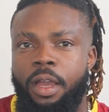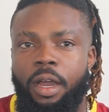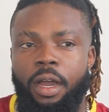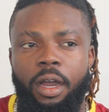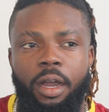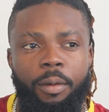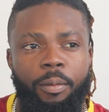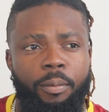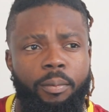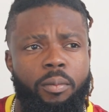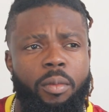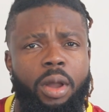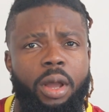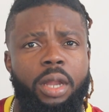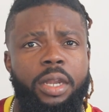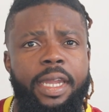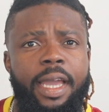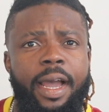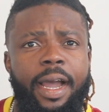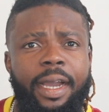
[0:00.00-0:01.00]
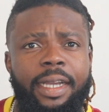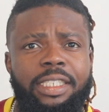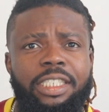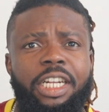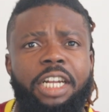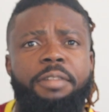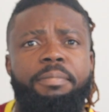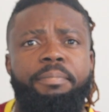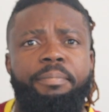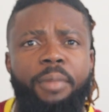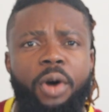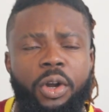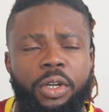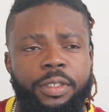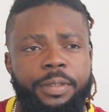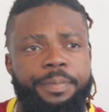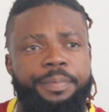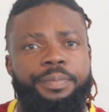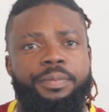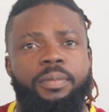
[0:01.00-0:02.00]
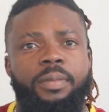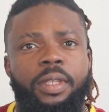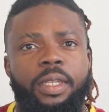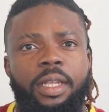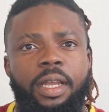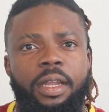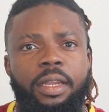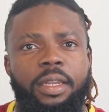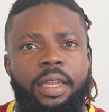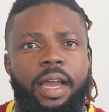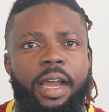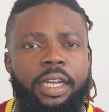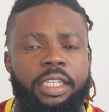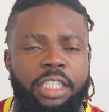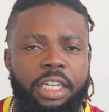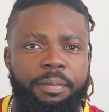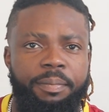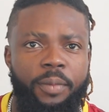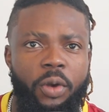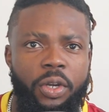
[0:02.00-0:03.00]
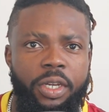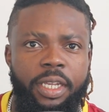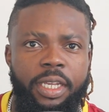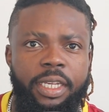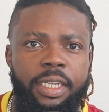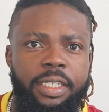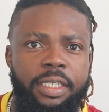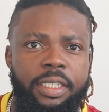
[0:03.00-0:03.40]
Um, the action button. The action button